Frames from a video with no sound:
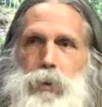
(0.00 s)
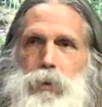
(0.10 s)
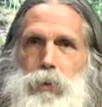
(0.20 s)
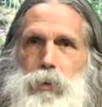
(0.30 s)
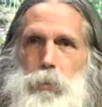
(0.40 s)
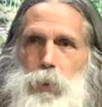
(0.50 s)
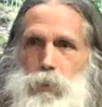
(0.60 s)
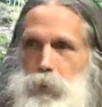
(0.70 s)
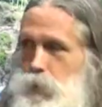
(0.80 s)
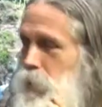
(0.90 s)
uh, our blood
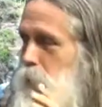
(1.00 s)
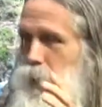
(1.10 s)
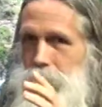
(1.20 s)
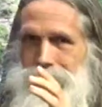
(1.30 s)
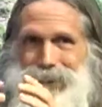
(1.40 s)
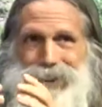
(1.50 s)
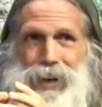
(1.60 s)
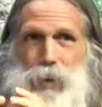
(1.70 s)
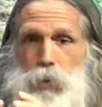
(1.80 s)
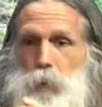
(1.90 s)
vessels can get
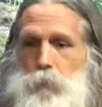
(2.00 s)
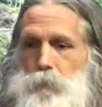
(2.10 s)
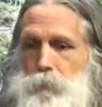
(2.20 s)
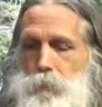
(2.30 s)
narrowed